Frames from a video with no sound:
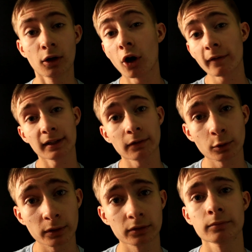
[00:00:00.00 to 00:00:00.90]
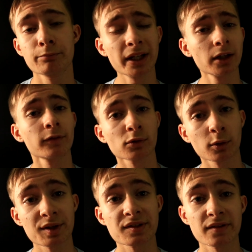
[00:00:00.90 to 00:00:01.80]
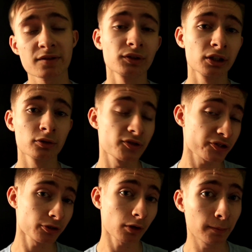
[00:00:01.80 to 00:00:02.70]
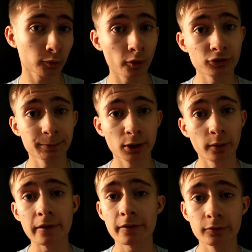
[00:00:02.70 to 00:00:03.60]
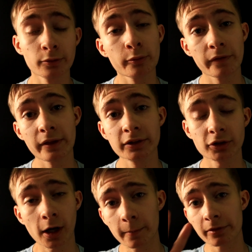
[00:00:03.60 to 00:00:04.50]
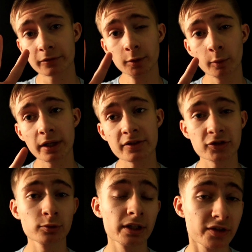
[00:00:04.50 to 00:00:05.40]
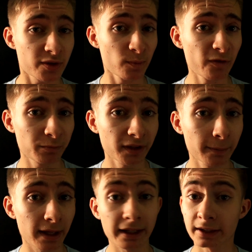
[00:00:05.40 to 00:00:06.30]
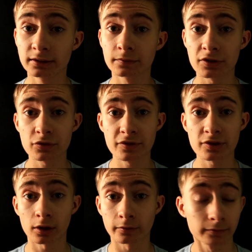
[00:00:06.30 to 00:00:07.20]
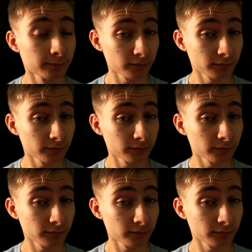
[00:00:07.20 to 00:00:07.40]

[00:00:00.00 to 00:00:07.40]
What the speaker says: Alright everyone, many of you requested this video, so I'm going to be going through the top 3 ways to get smooth playback in Davinci Resolve.